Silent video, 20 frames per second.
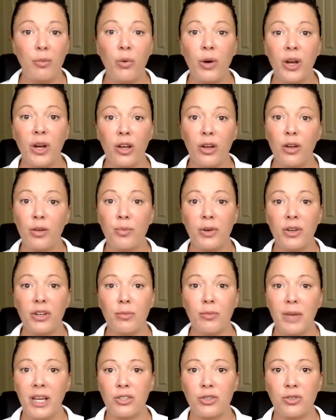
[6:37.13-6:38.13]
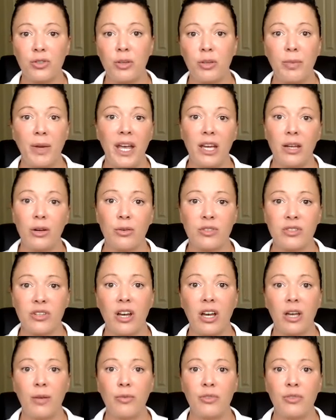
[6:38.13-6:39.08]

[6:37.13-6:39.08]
one open and make sure you pay it on time.